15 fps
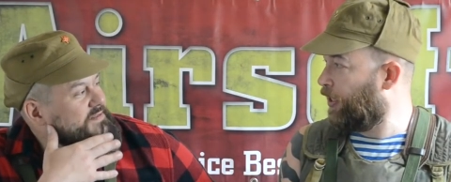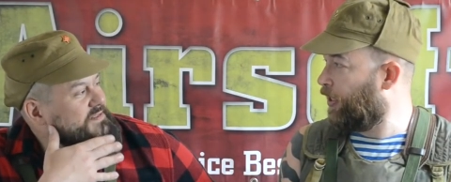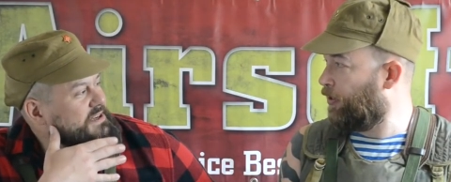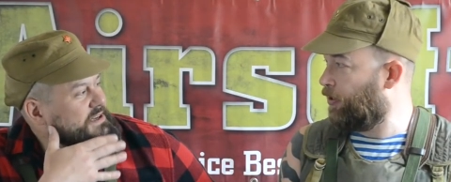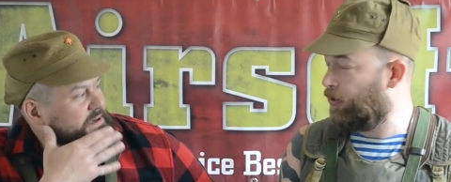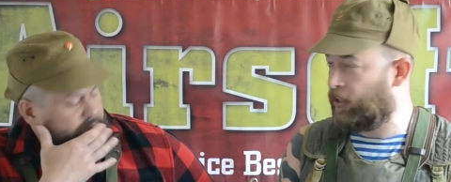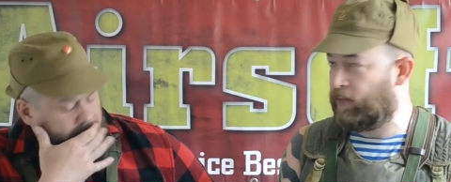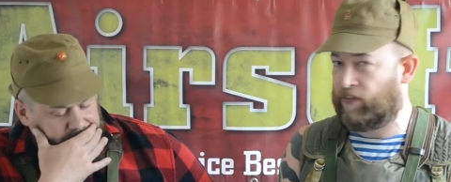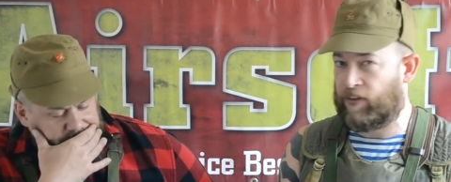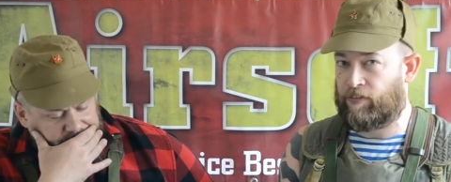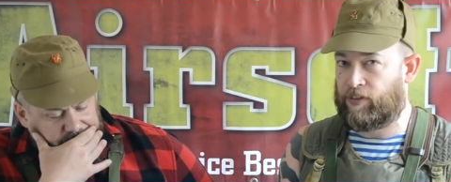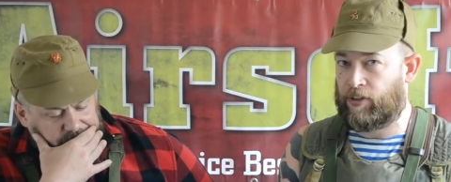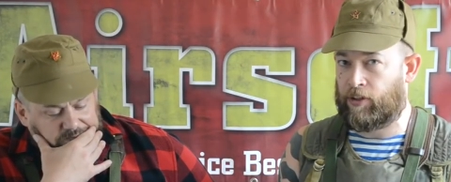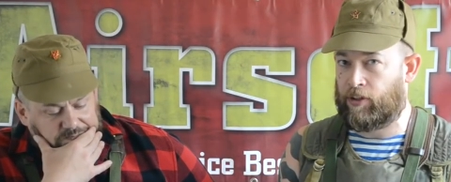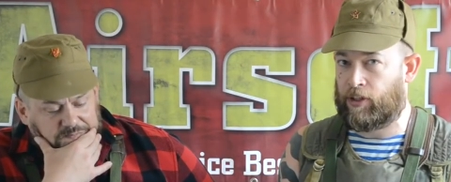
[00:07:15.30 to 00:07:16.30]
Speaker 1: Yeah, early,
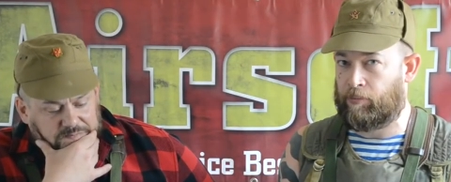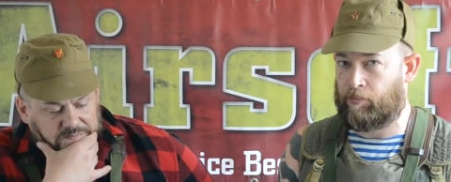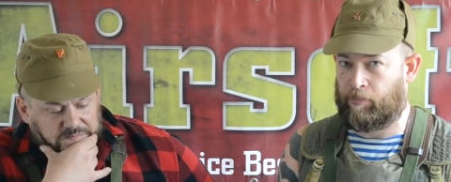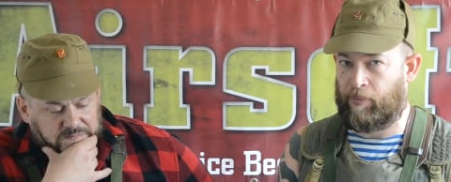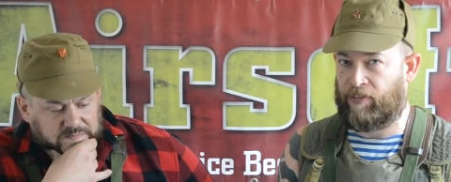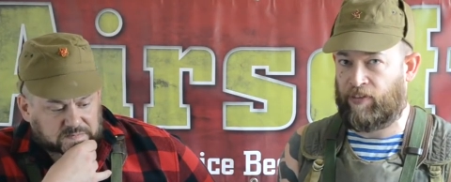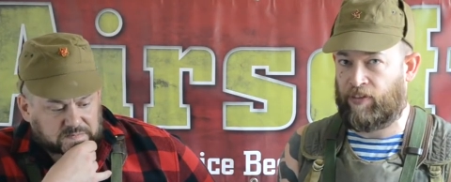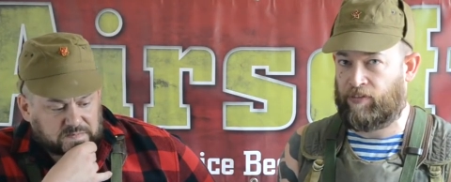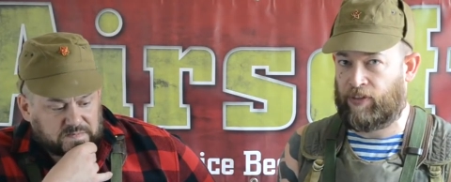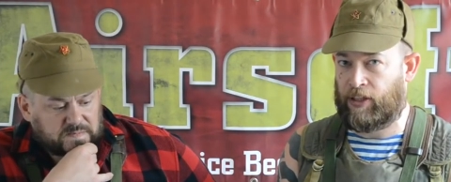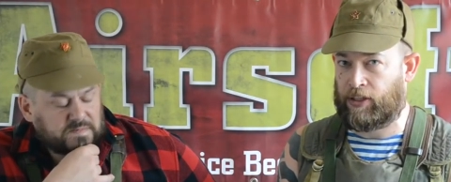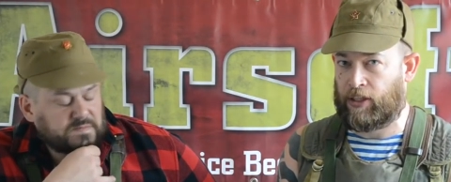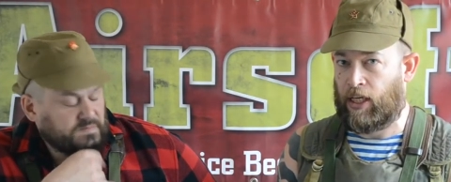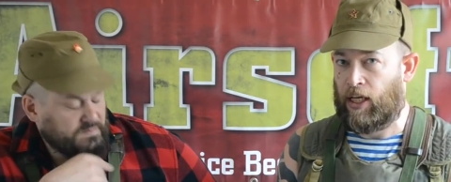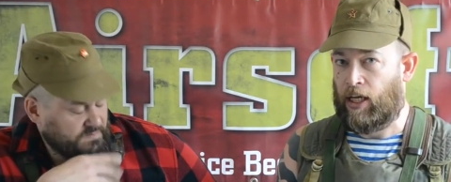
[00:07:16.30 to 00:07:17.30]
early
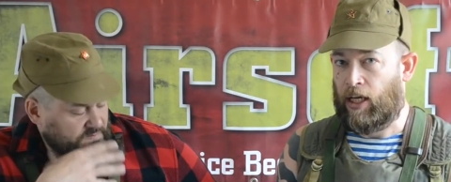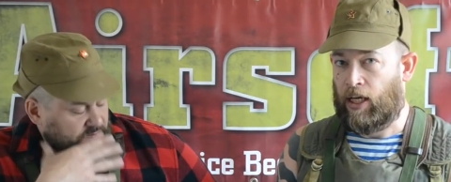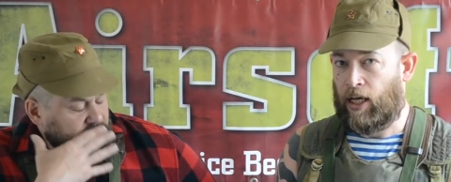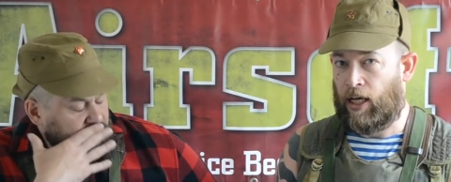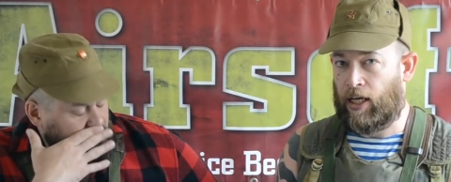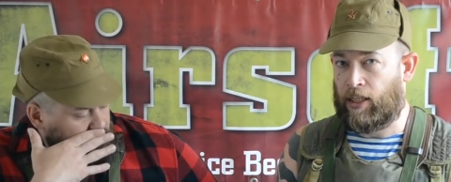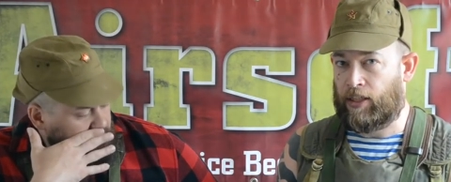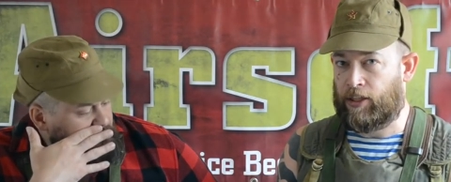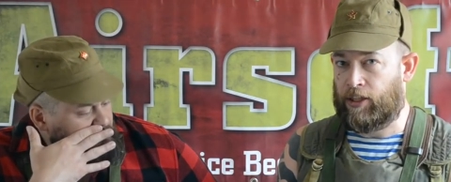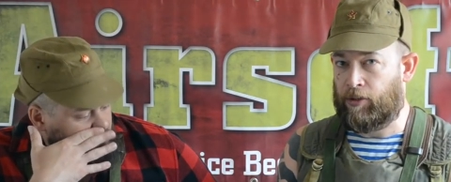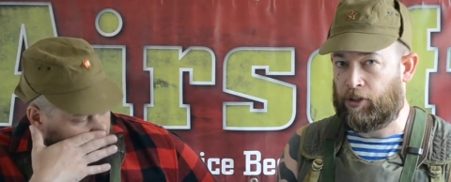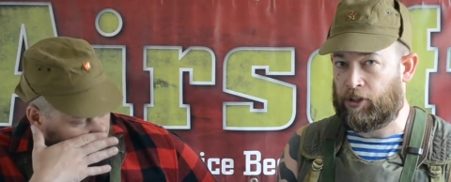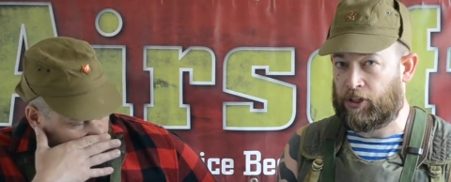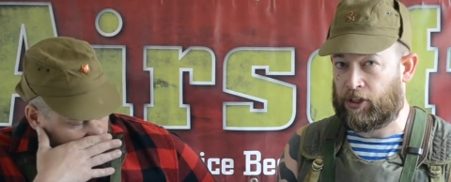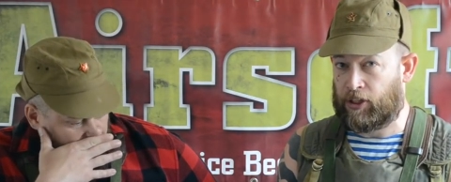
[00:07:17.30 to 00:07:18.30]
mid-50s, and
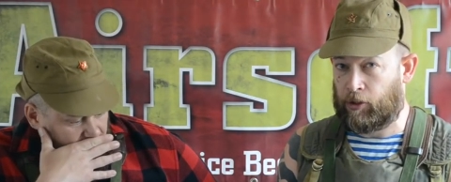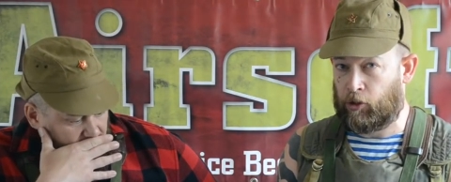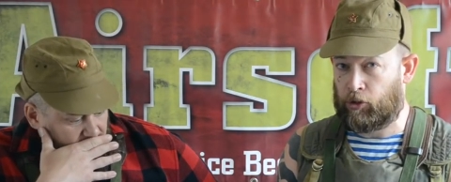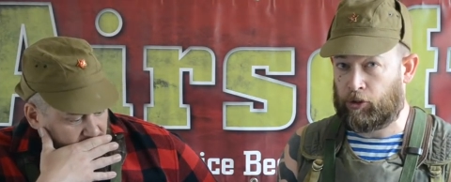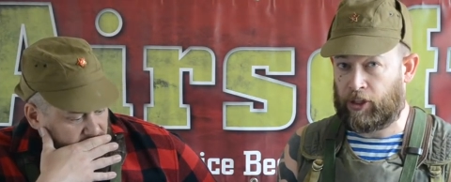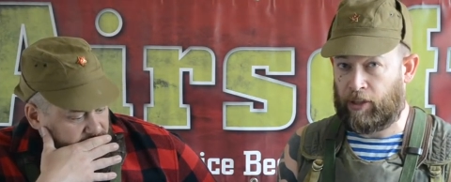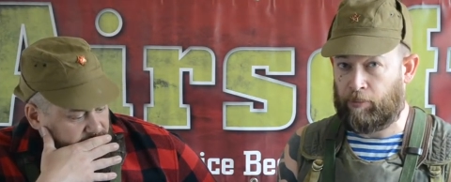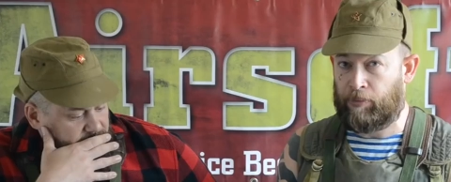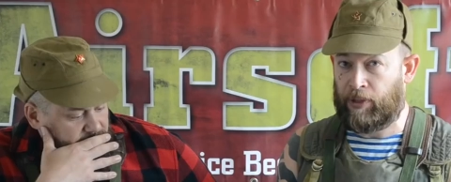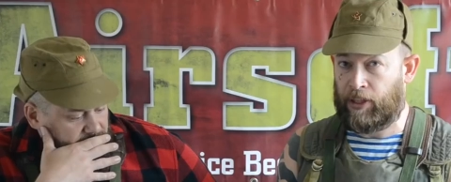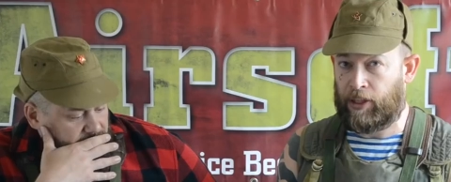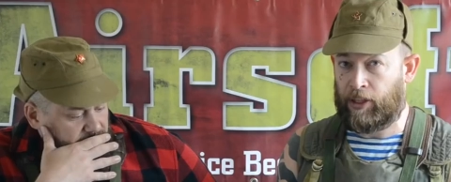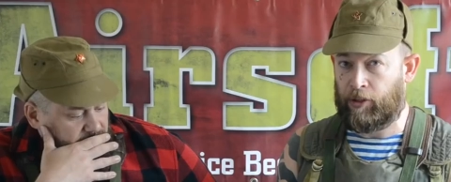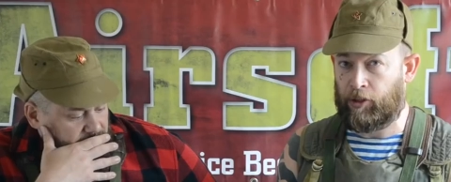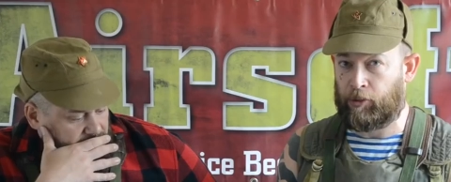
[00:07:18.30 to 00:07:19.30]
you can still see them
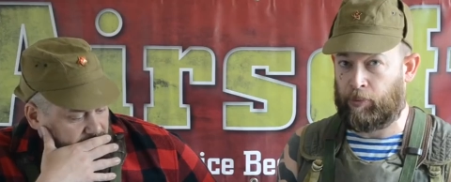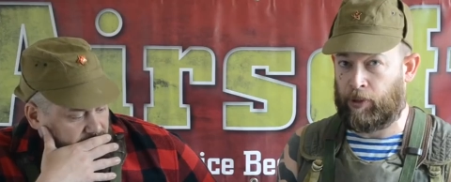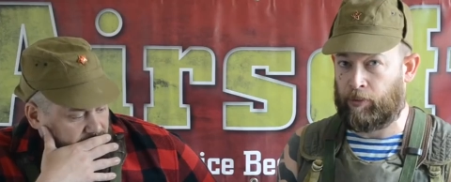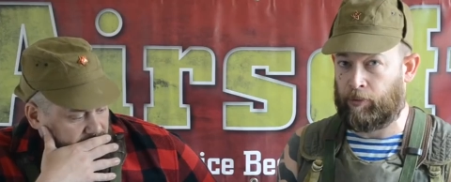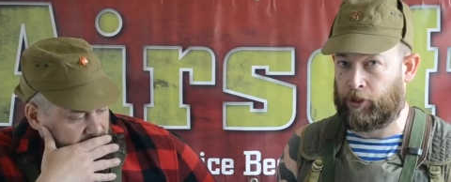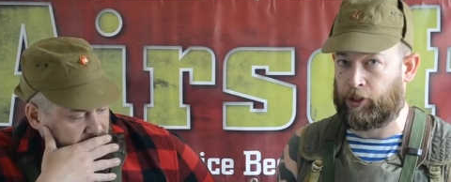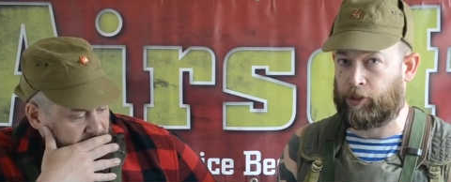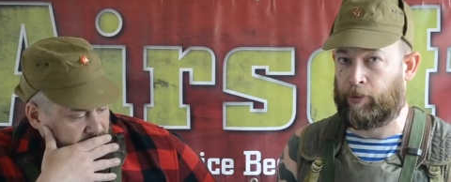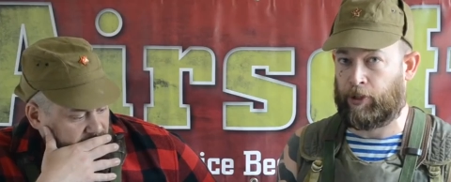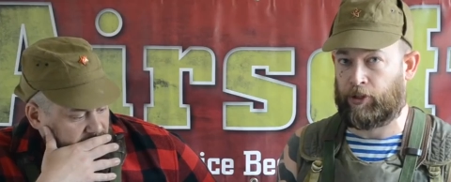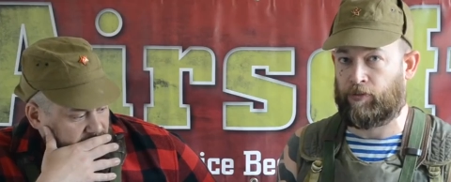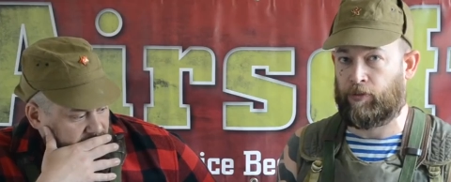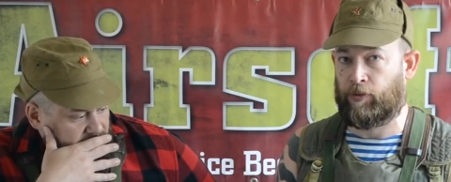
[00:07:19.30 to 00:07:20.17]
being used by Russian Special